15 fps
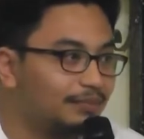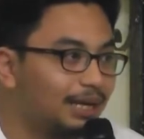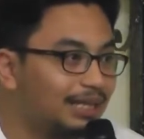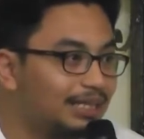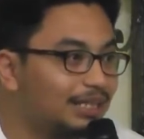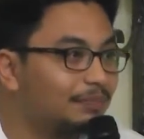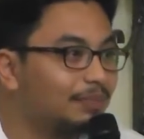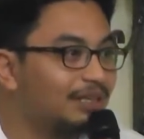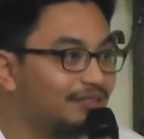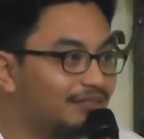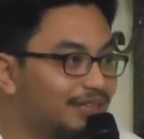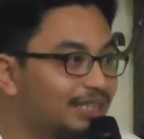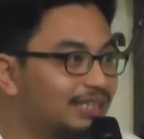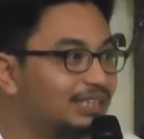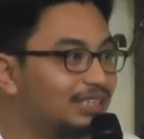multiple
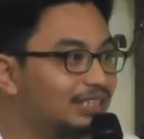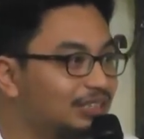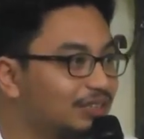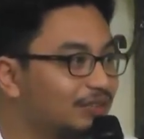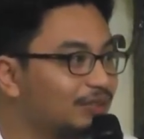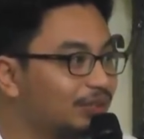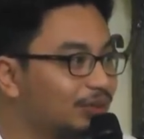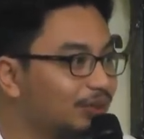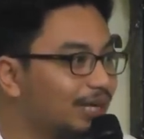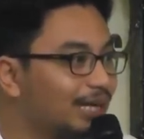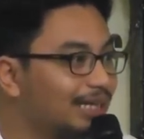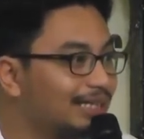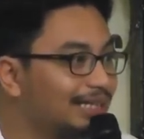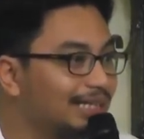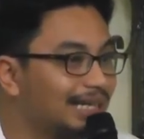versions of the
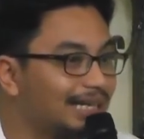Quran that